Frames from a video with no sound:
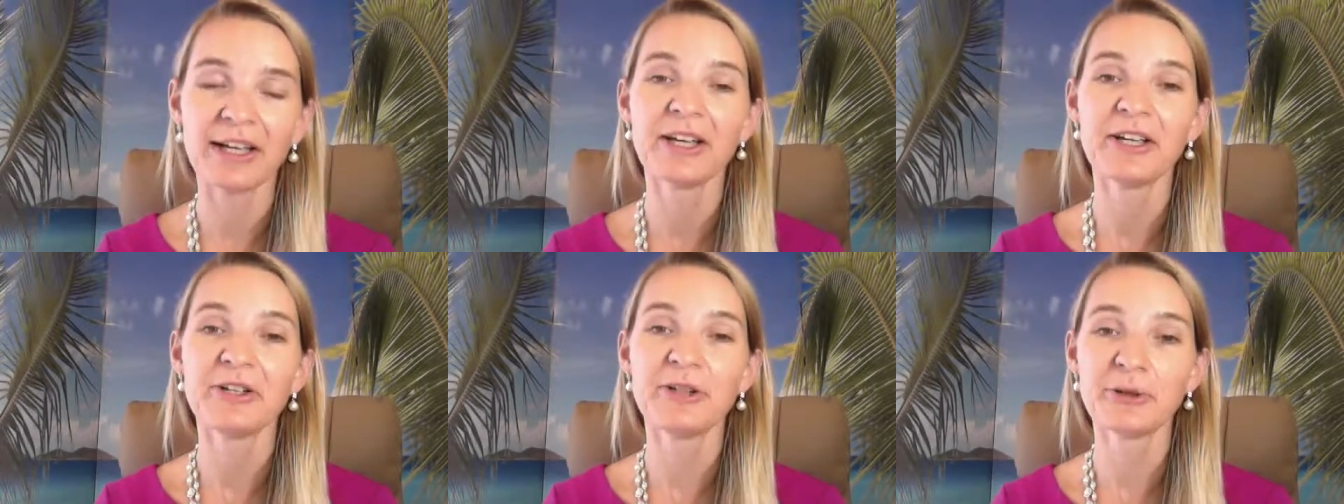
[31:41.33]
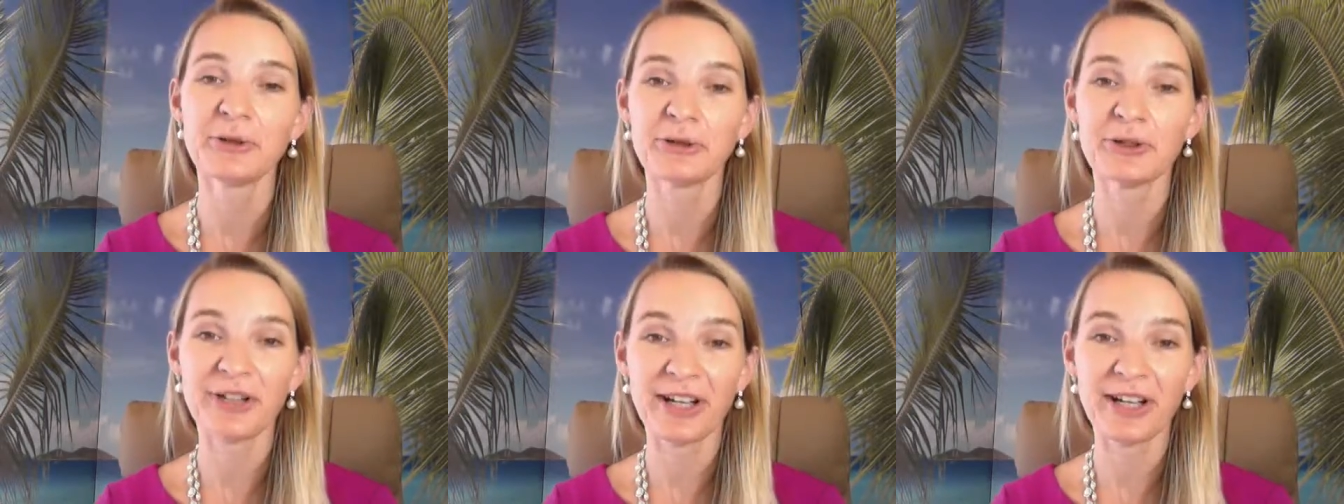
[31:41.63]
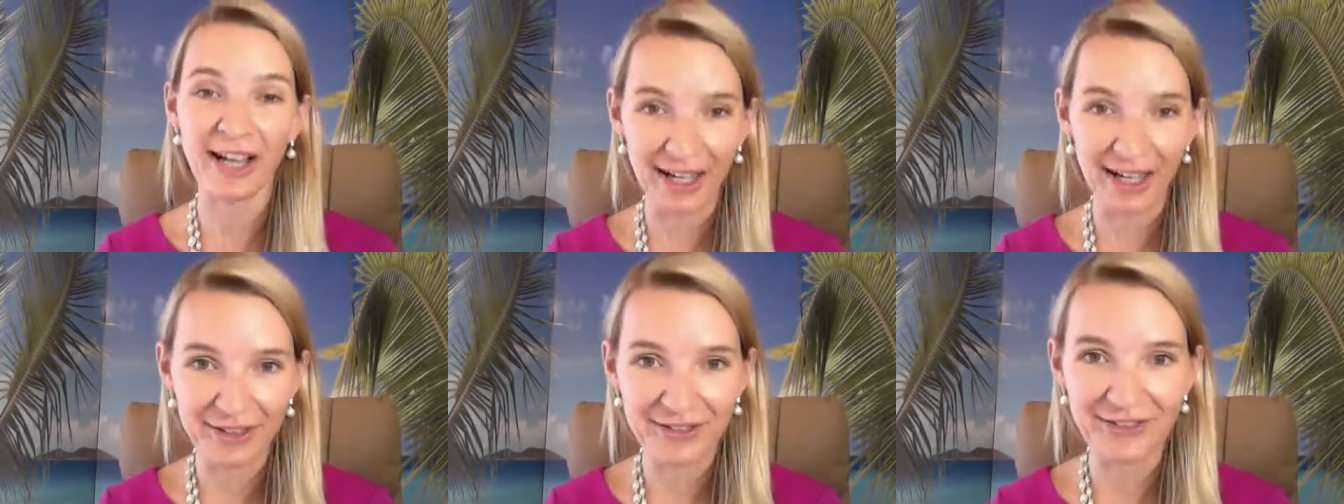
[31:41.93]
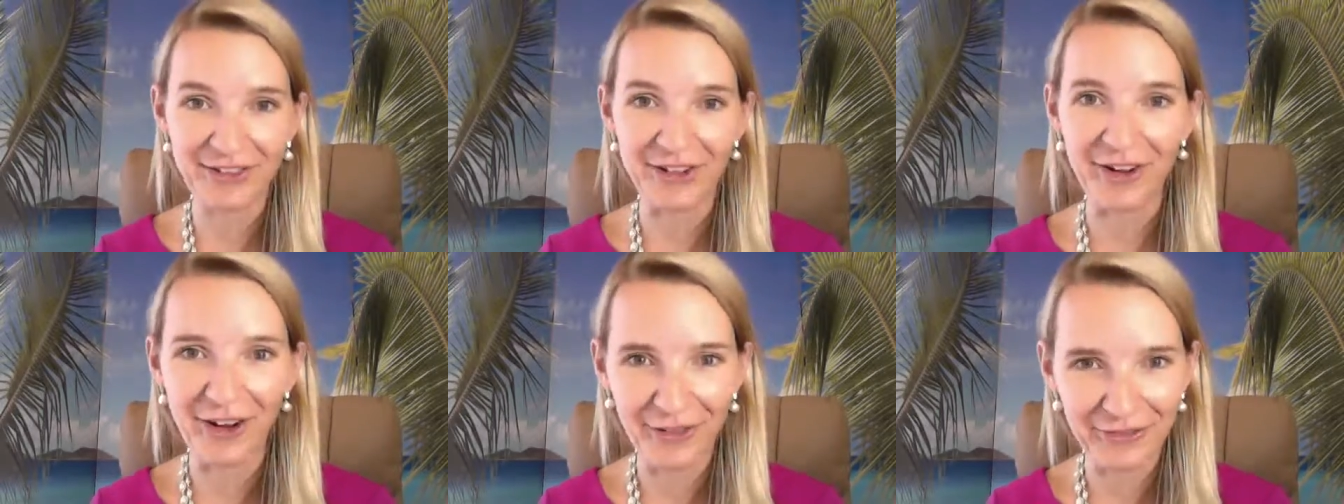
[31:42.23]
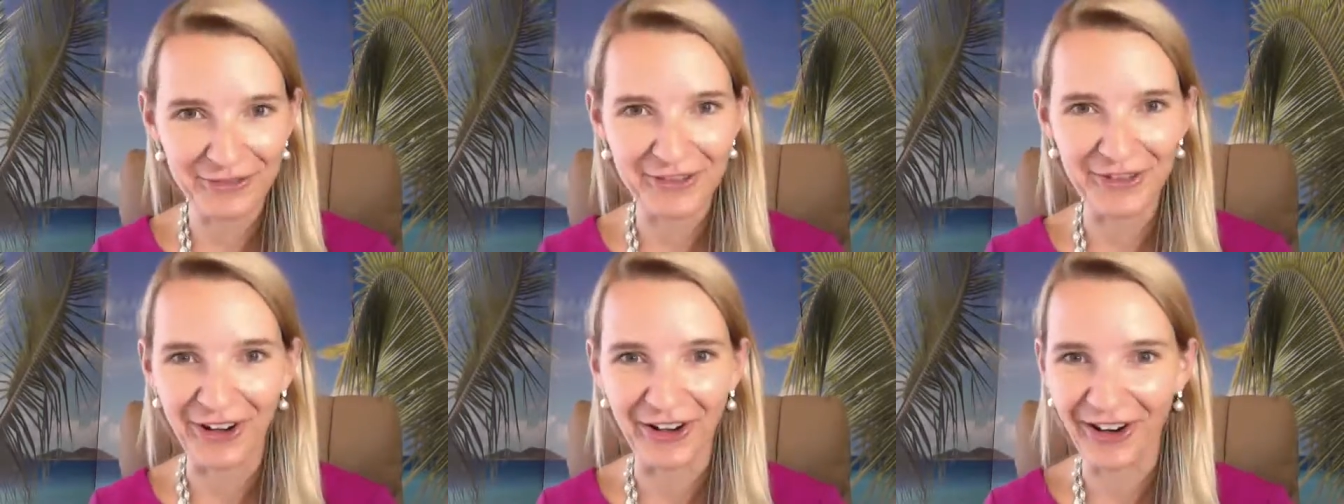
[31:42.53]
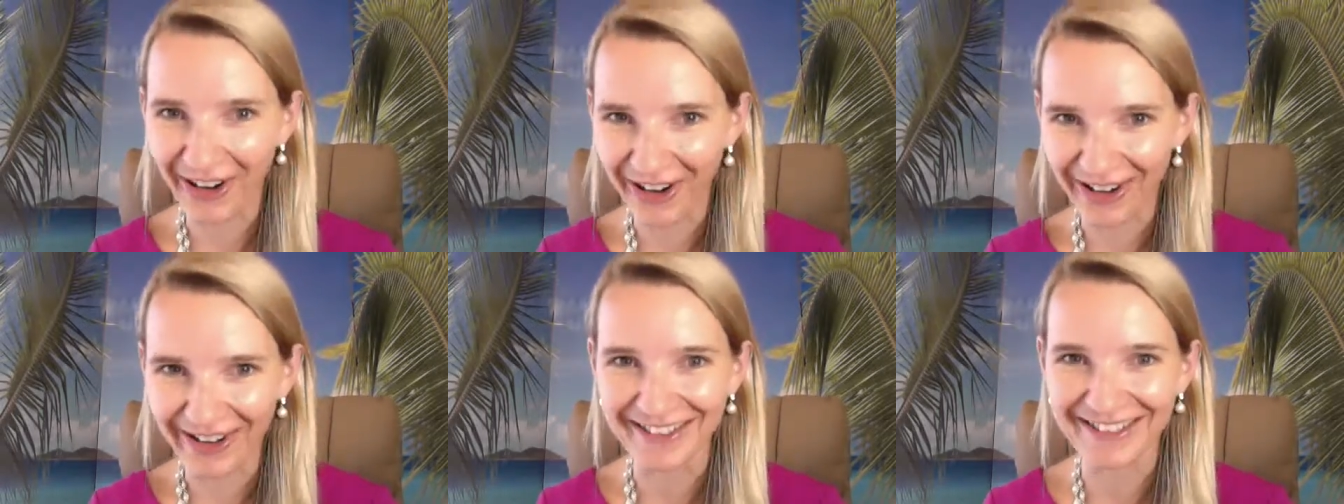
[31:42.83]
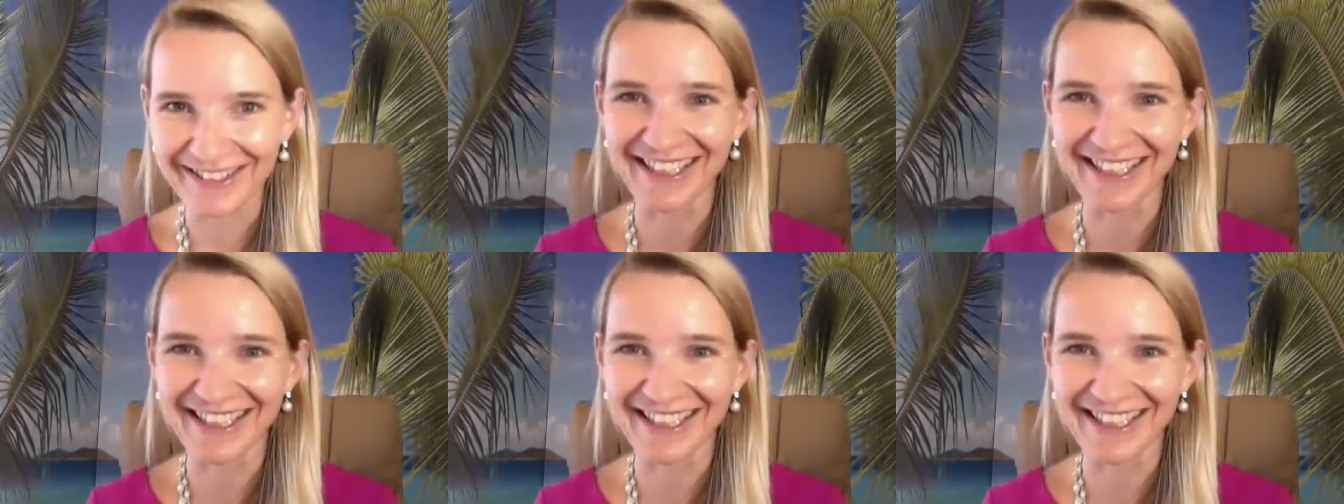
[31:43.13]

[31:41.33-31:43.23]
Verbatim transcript: you cut off your heart.